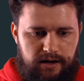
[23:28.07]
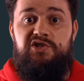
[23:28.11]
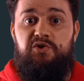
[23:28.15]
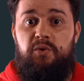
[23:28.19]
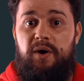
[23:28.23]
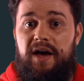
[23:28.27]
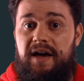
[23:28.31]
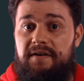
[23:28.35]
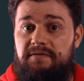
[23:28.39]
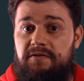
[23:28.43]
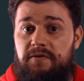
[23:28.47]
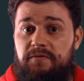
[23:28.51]

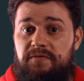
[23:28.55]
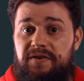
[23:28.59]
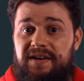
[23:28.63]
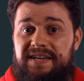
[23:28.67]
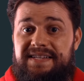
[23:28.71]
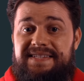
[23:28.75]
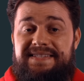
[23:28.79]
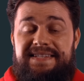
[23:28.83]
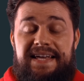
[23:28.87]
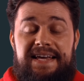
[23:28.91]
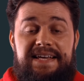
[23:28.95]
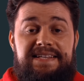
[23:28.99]
So
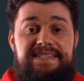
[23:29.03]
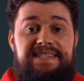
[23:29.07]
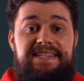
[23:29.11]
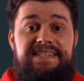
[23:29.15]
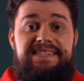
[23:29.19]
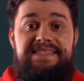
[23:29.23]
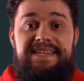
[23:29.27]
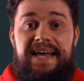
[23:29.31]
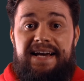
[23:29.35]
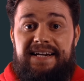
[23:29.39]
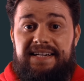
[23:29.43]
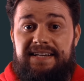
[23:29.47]
everything stays
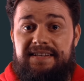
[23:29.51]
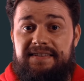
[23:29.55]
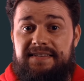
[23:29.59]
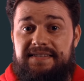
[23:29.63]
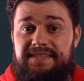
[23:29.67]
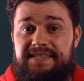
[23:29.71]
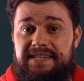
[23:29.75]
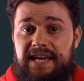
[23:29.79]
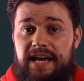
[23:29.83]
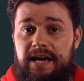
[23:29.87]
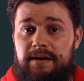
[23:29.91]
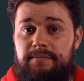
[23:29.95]
exactly the
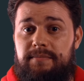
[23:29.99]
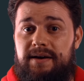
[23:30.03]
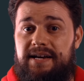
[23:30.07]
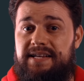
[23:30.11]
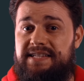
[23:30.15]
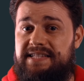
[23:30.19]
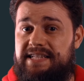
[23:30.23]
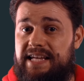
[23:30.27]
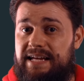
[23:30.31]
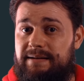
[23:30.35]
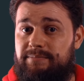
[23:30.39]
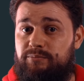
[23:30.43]
same,
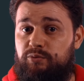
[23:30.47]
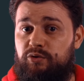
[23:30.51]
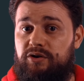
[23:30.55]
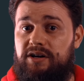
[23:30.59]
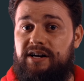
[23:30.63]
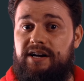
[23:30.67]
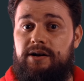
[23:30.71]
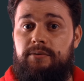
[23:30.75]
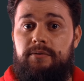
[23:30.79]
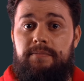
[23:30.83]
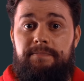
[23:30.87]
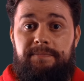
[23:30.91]
except we're
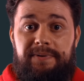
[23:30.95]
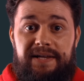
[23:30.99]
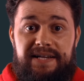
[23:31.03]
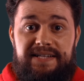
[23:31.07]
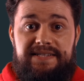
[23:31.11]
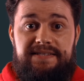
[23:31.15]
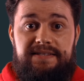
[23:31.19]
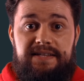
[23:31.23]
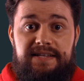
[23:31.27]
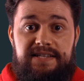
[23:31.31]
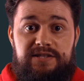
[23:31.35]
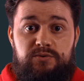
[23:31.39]
going to
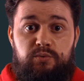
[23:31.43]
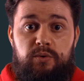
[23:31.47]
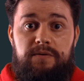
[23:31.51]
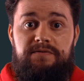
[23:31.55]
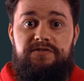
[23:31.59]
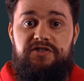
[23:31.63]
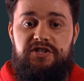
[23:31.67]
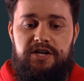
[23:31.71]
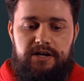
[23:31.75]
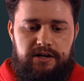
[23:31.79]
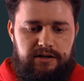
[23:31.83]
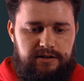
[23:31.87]
replace this
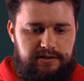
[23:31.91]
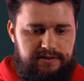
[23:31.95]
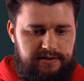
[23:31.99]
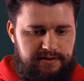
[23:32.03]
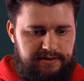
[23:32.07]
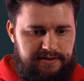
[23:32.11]
with channels.